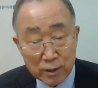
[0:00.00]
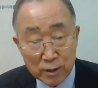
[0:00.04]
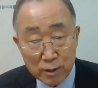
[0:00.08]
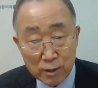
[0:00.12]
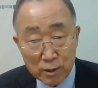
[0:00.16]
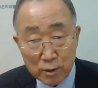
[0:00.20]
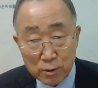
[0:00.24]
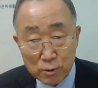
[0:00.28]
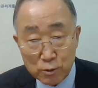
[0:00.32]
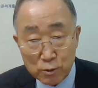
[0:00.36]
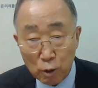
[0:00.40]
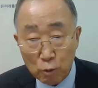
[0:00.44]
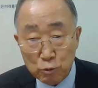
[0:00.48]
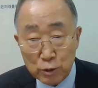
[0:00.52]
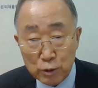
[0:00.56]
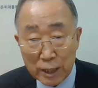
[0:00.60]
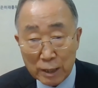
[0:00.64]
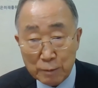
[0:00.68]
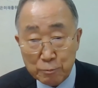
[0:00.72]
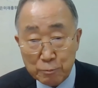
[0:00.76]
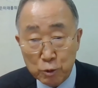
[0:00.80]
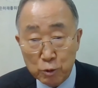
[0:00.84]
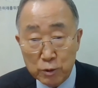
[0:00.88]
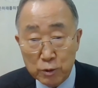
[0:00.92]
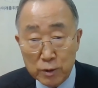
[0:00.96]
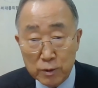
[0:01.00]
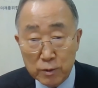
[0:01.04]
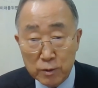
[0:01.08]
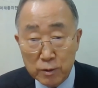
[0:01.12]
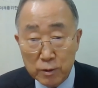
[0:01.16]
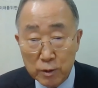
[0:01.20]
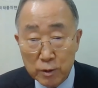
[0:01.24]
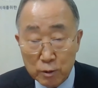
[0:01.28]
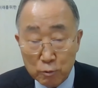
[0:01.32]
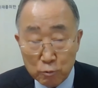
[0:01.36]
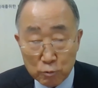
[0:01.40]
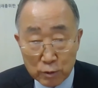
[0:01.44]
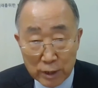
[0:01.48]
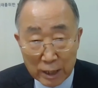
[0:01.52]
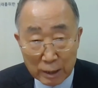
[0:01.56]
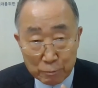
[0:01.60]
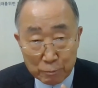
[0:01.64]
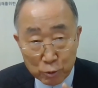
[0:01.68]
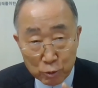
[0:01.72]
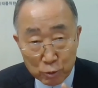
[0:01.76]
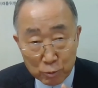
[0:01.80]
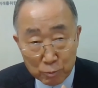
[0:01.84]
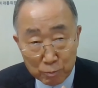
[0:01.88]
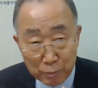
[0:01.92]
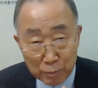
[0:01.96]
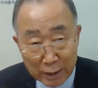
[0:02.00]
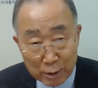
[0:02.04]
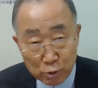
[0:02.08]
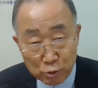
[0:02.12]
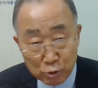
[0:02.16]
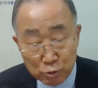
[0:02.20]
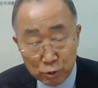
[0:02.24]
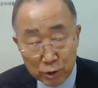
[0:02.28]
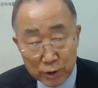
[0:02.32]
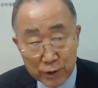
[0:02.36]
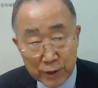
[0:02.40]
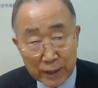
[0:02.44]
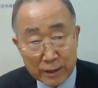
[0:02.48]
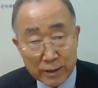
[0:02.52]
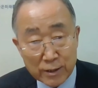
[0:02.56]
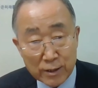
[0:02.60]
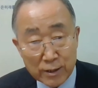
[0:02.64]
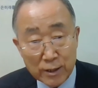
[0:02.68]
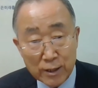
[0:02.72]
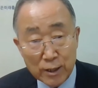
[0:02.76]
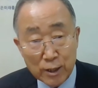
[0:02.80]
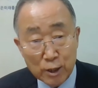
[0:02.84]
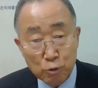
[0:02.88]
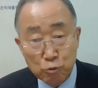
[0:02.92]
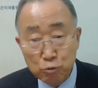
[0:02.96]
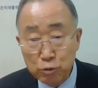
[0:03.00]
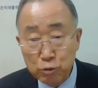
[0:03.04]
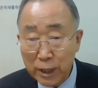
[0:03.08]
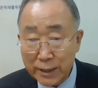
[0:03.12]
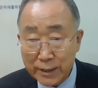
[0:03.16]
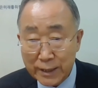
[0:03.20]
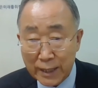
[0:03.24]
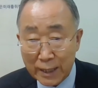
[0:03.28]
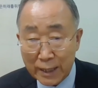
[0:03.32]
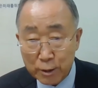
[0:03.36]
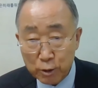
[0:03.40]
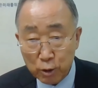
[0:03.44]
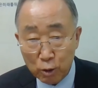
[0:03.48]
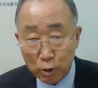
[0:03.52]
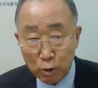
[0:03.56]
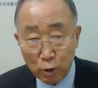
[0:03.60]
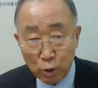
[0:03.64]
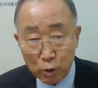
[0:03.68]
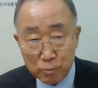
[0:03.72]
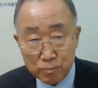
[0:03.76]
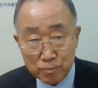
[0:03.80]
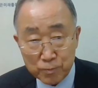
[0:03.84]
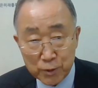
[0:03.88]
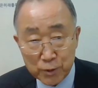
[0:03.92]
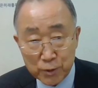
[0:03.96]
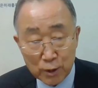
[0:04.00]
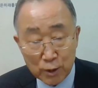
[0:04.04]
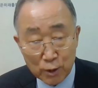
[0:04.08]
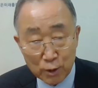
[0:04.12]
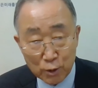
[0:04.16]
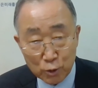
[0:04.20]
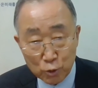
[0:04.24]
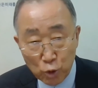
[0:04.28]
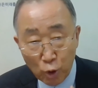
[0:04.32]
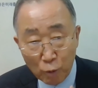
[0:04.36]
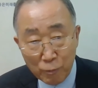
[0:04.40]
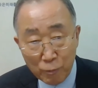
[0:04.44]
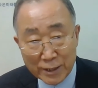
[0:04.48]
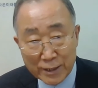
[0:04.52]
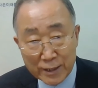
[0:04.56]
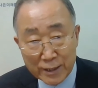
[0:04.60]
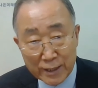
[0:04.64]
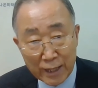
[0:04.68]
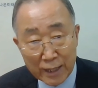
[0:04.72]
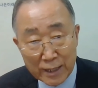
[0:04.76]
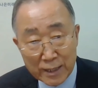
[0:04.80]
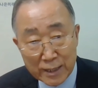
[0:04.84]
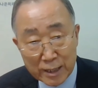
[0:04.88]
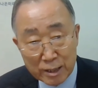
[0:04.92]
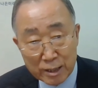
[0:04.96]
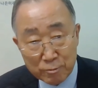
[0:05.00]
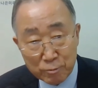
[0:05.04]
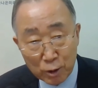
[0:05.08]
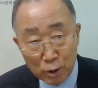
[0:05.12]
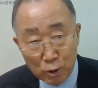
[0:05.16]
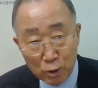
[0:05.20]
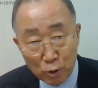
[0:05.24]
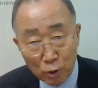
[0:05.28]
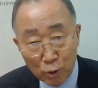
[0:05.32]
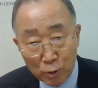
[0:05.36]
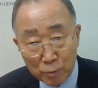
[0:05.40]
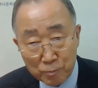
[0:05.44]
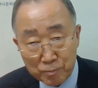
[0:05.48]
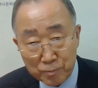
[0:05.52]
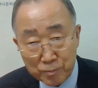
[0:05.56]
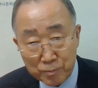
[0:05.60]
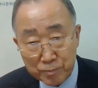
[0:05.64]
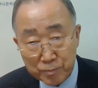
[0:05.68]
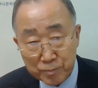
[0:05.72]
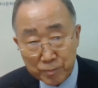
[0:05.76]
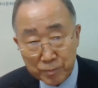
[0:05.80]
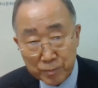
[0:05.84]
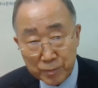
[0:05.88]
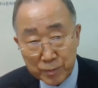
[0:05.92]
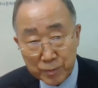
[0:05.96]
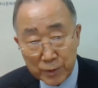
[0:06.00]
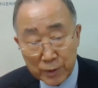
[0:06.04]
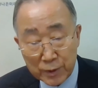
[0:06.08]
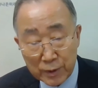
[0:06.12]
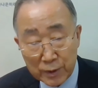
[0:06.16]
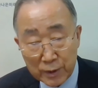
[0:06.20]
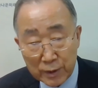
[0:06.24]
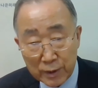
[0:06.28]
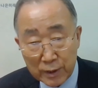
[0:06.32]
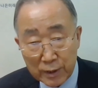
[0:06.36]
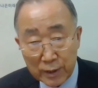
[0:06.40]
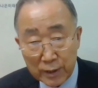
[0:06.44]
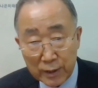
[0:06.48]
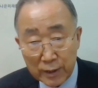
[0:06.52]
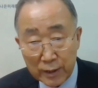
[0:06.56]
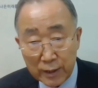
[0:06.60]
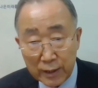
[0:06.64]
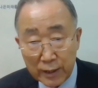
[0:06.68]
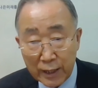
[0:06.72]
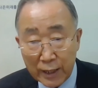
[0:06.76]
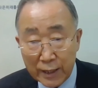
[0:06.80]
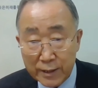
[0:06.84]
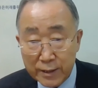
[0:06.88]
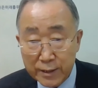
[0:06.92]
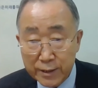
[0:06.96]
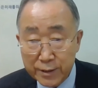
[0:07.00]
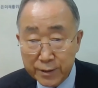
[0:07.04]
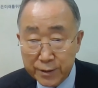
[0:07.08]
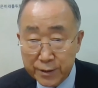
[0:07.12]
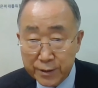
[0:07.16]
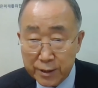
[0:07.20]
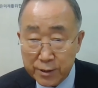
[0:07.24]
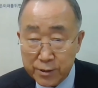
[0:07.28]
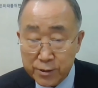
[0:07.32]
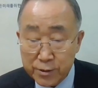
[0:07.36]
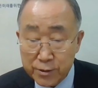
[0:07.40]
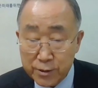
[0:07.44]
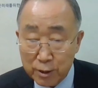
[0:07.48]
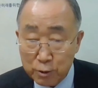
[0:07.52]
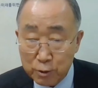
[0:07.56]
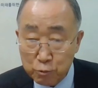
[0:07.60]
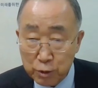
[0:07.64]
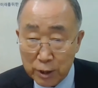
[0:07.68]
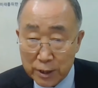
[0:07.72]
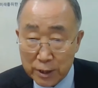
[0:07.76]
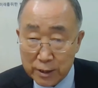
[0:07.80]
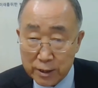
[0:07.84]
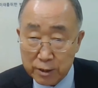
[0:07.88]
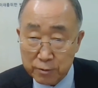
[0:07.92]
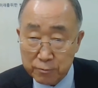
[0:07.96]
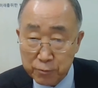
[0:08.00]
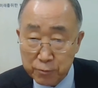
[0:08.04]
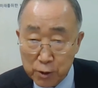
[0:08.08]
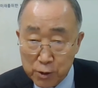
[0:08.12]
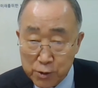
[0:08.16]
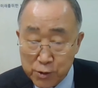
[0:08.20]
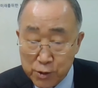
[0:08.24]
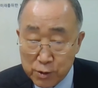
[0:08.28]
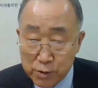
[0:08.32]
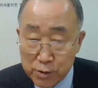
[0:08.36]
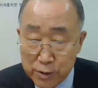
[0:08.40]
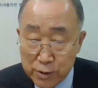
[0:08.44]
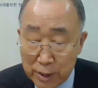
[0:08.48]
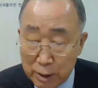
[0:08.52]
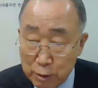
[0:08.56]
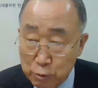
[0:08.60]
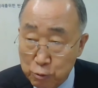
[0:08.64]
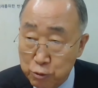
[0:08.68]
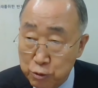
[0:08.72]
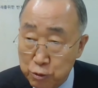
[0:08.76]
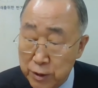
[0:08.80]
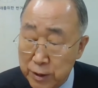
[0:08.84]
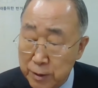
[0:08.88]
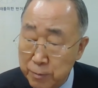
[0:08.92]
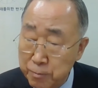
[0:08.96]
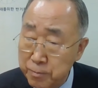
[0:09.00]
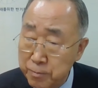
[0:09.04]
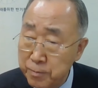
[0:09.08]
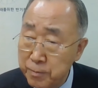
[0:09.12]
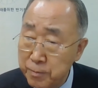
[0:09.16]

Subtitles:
So we have to make sure that we are not alone. Nobody can live alone. And in this 21st century,